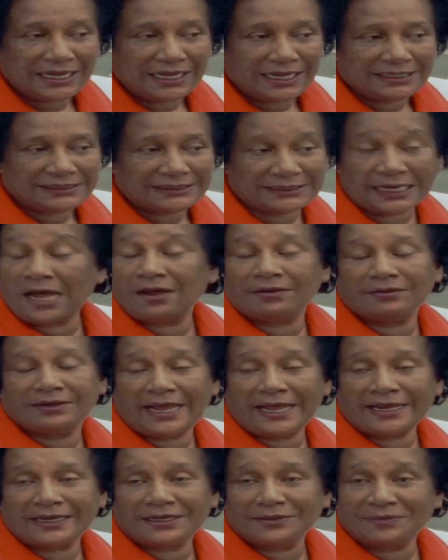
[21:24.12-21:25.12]
sound
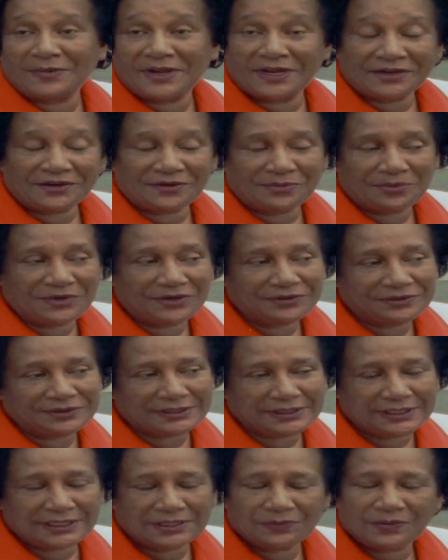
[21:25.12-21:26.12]
like American
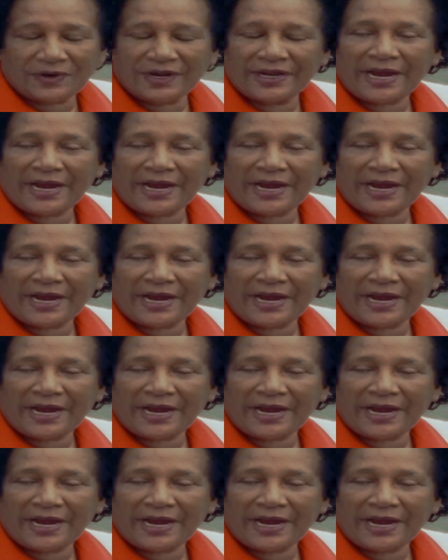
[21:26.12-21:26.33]
music anyway,